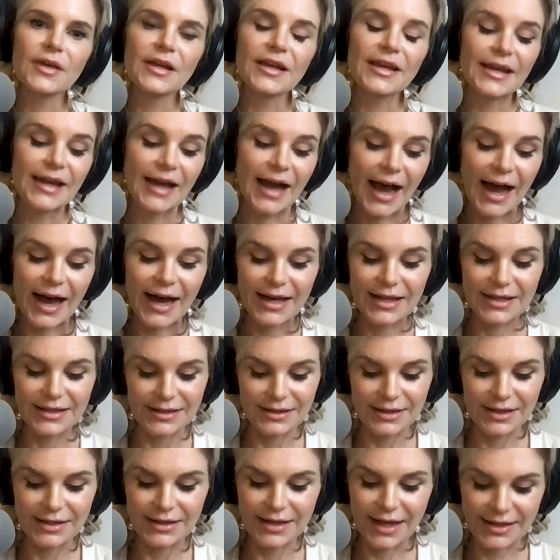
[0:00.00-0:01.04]
Yeah.
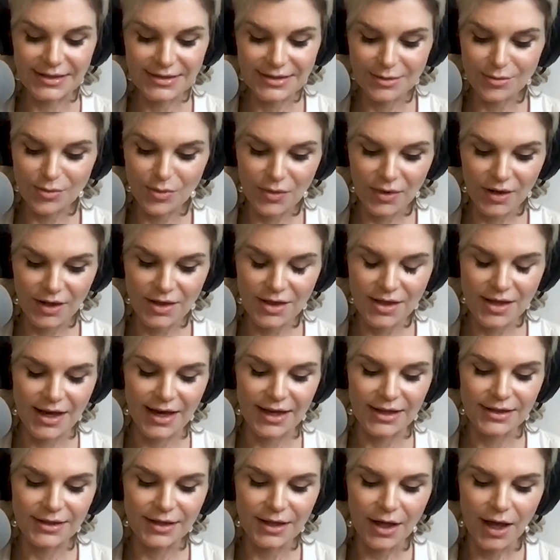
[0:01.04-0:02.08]
And that's something
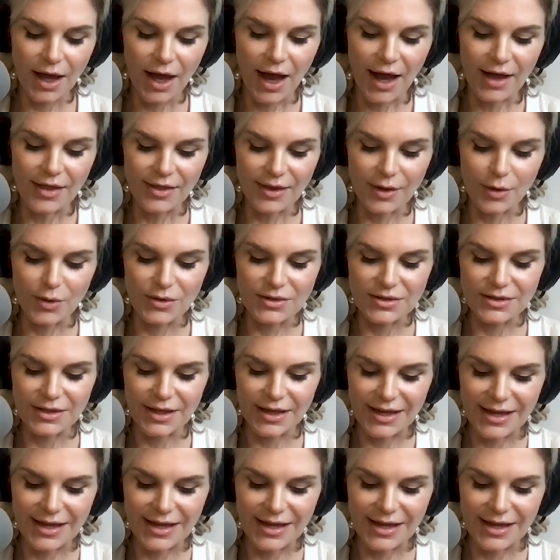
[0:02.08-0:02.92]
that I think was